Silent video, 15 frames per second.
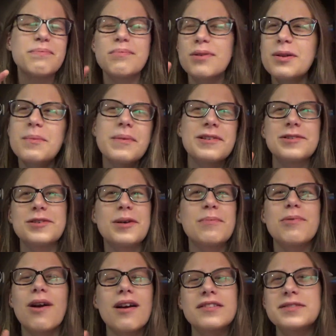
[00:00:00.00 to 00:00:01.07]
pretty much
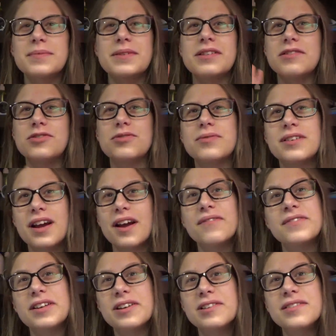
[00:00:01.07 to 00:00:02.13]
approximately
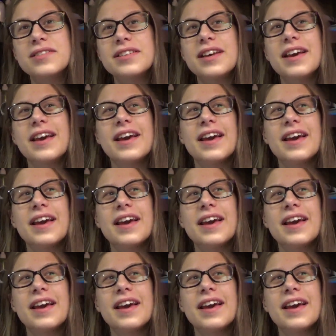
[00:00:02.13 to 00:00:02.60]
2.5 years.